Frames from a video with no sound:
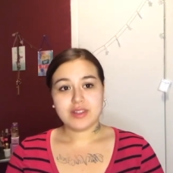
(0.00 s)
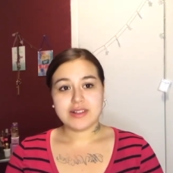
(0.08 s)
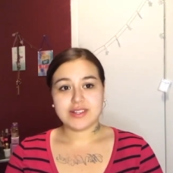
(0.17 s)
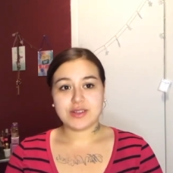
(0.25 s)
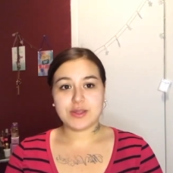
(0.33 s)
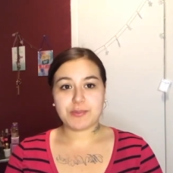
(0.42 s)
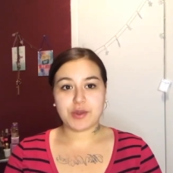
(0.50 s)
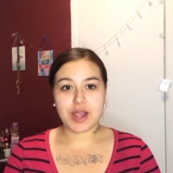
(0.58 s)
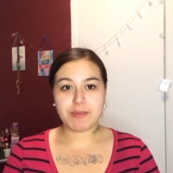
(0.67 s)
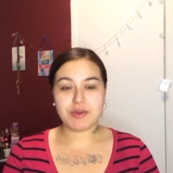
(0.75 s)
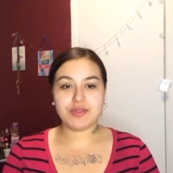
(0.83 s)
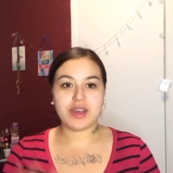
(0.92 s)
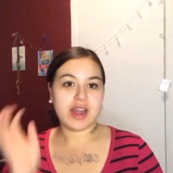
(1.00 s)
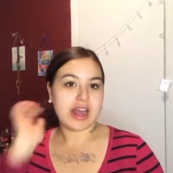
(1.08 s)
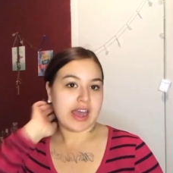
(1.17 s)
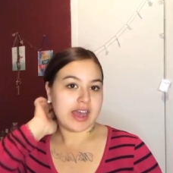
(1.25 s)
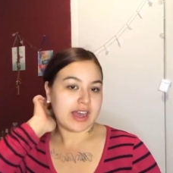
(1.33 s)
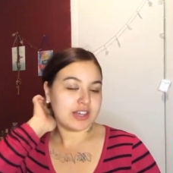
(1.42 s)
So the primer that
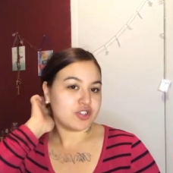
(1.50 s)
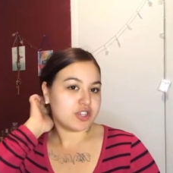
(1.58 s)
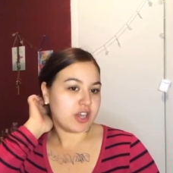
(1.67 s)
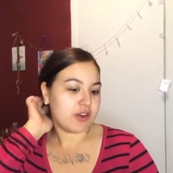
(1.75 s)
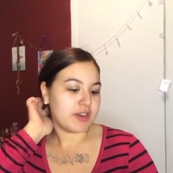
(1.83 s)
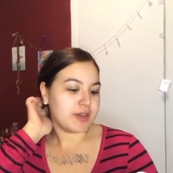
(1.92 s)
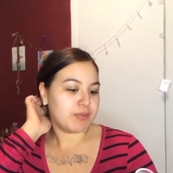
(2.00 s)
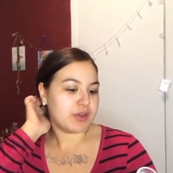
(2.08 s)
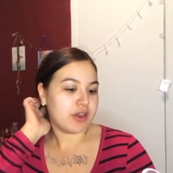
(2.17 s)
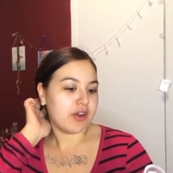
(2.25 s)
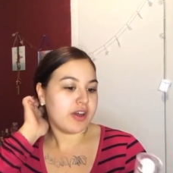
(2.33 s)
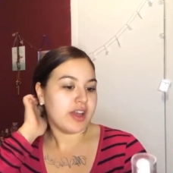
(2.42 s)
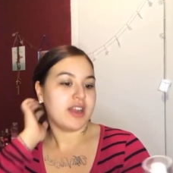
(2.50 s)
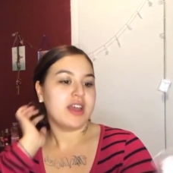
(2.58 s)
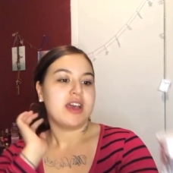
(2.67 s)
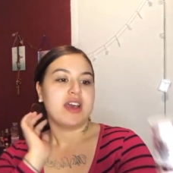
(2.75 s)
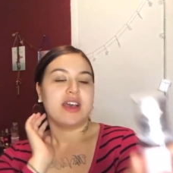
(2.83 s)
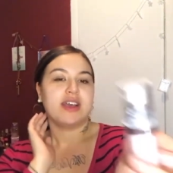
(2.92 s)
I actually already put on
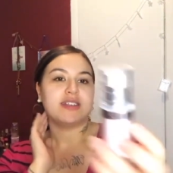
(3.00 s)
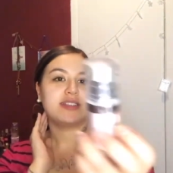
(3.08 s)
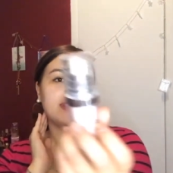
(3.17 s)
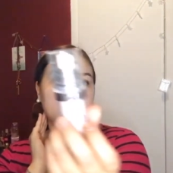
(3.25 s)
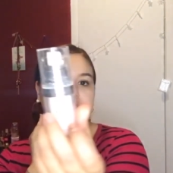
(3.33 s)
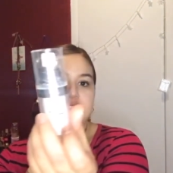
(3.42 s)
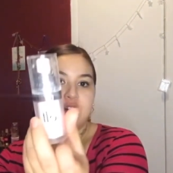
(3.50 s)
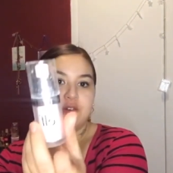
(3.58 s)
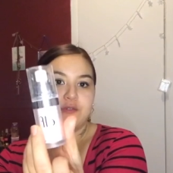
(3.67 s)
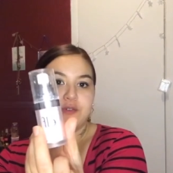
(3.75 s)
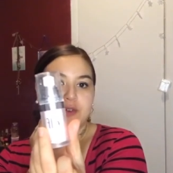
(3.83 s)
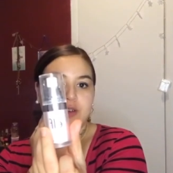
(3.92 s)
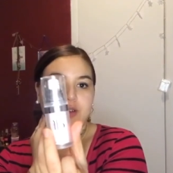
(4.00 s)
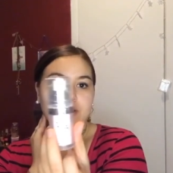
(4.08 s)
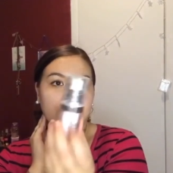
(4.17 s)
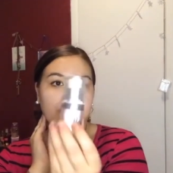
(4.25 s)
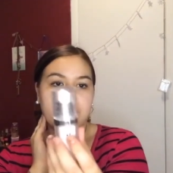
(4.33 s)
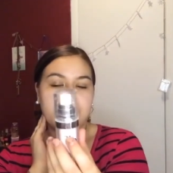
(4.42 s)
is this e.l.f.
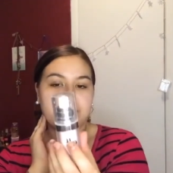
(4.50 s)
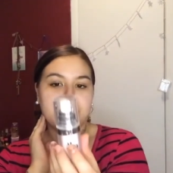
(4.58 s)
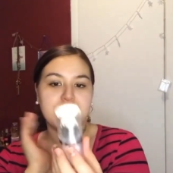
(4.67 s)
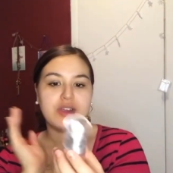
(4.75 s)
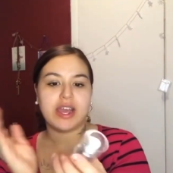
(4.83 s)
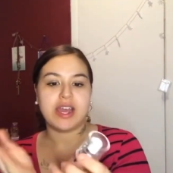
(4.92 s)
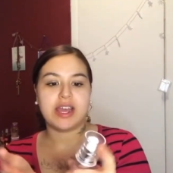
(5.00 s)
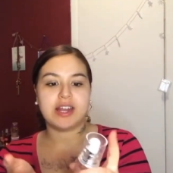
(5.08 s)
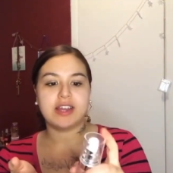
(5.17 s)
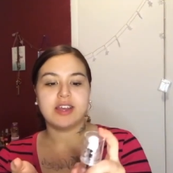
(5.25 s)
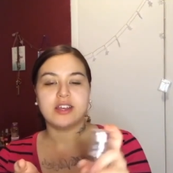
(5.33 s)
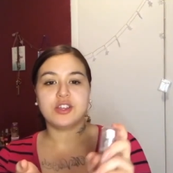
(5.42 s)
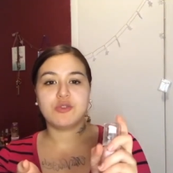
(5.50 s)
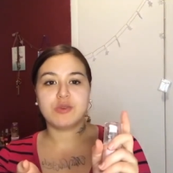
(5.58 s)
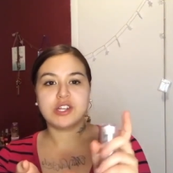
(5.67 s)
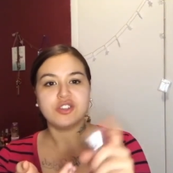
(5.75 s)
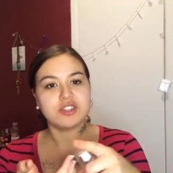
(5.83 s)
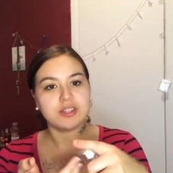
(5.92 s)
primer, and you
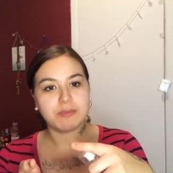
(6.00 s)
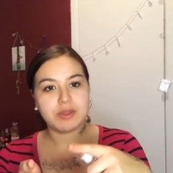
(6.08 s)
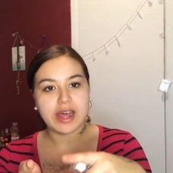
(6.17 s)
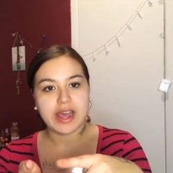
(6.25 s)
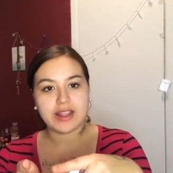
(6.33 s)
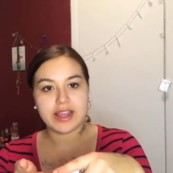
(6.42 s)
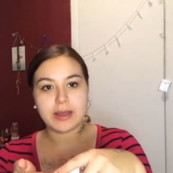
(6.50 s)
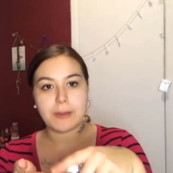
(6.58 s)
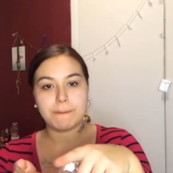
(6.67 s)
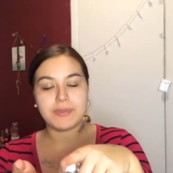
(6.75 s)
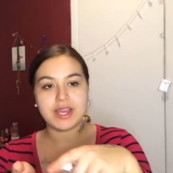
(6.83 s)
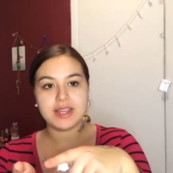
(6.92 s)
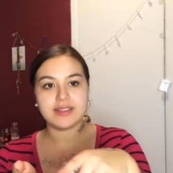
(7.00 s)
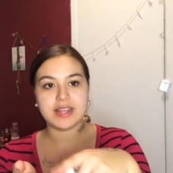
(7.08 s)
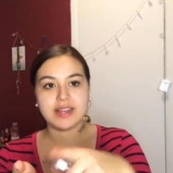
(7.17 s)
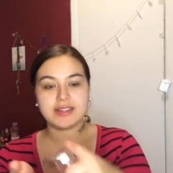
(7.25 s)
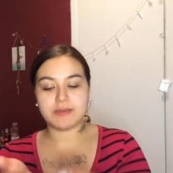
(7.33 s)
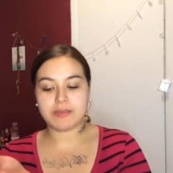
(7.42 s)
want to just apply like a
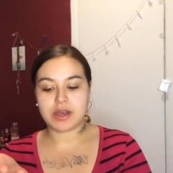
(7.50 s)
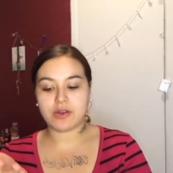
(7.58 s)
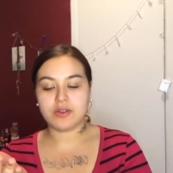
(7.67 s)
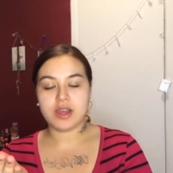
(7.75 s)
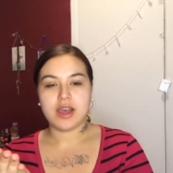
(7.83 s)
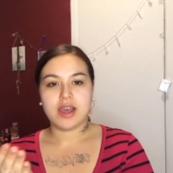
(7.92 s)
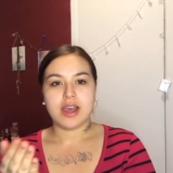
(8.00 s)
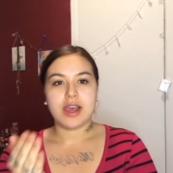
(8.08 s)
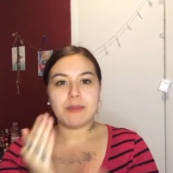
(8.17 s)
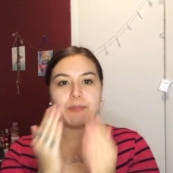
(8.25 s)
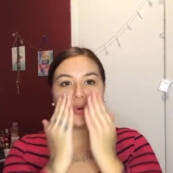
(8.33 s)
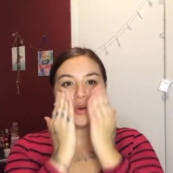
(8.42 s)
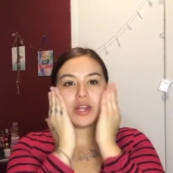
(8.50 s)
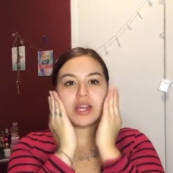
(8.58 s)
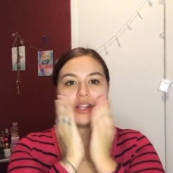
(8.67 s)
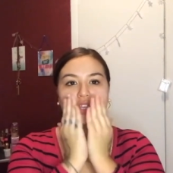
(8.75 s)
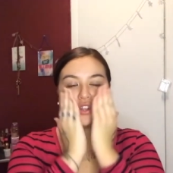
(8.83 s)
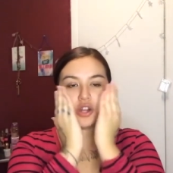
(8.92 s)
pea-size amount and put
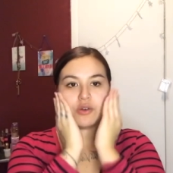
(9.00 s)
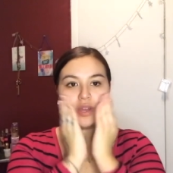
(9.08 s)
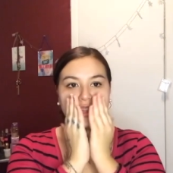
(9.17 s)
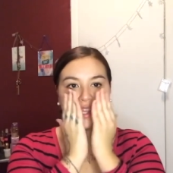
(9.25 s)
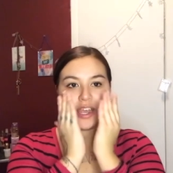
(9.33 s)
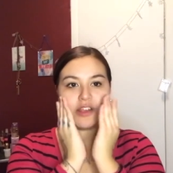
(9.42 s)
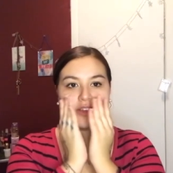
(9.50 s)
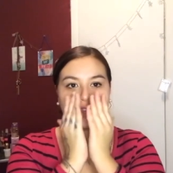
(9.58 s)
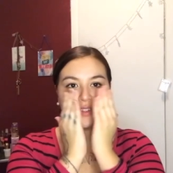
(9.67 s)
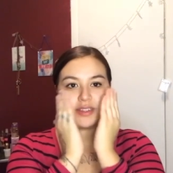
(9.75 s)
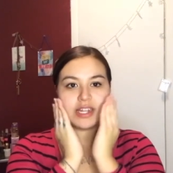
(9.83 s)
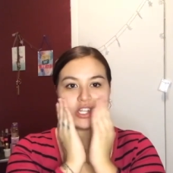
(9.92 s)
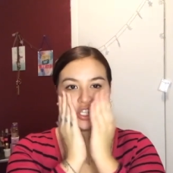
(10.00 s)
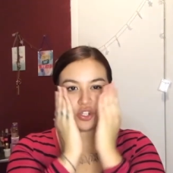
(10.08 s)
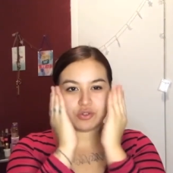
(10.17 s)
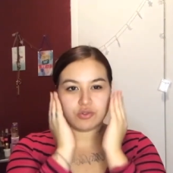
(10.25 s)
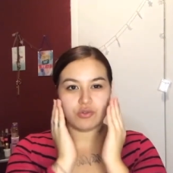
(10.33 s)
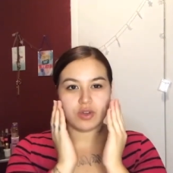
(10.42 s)
it, you know, in the areas that
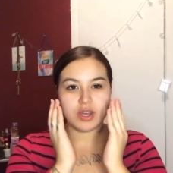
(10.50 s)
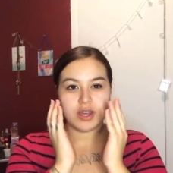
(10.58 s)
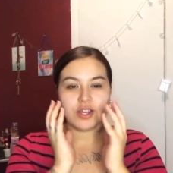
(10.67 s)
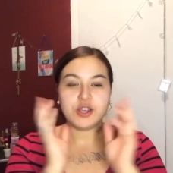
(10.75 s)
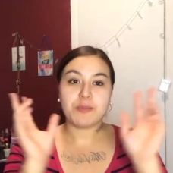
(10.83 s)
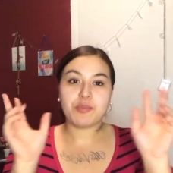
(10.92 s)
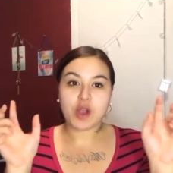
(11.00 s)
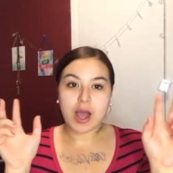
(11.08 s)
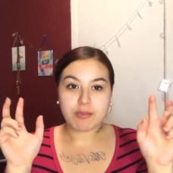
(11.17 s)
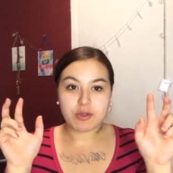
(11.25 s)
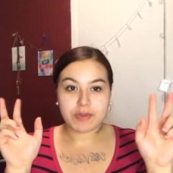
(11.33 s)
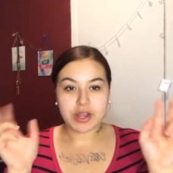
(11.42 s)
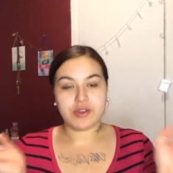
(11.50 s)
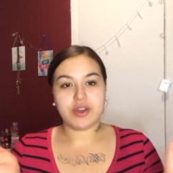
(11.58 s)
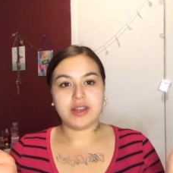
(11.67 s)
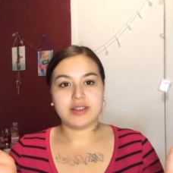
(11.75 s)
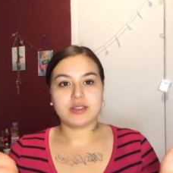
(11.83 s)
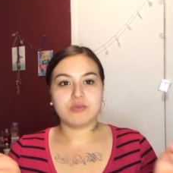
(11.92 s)
your problem
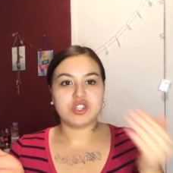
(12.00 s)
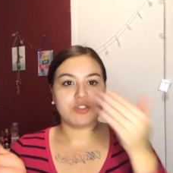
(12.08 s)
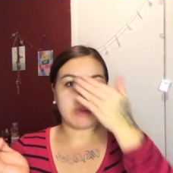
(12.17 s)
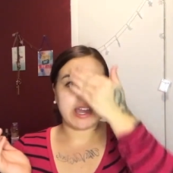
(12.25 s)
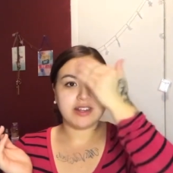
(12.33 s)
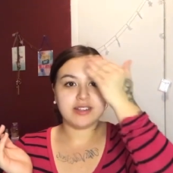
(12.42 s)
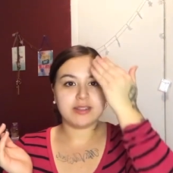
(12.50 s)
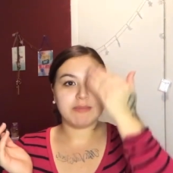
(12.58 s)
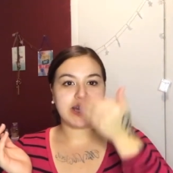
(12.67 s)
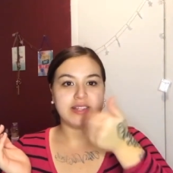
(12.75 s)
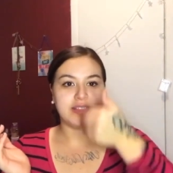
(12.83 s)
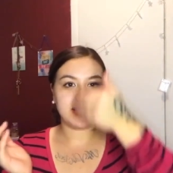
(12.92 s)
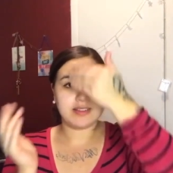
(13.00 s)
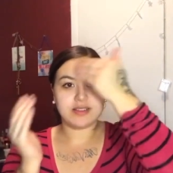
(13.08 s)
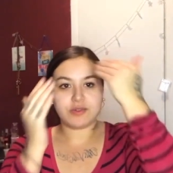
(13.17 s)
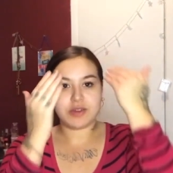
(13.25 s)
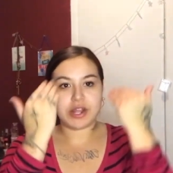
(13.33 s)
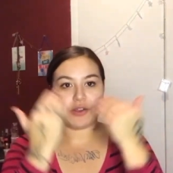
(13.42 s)
areas, which mine is my
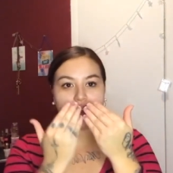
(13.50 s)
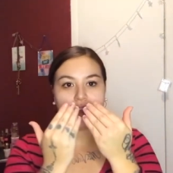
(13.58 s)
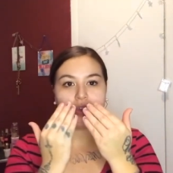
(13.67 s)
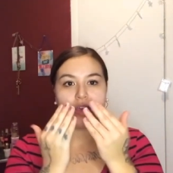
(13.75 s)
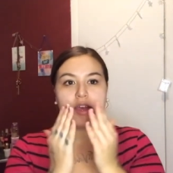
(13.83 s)
T-zone area.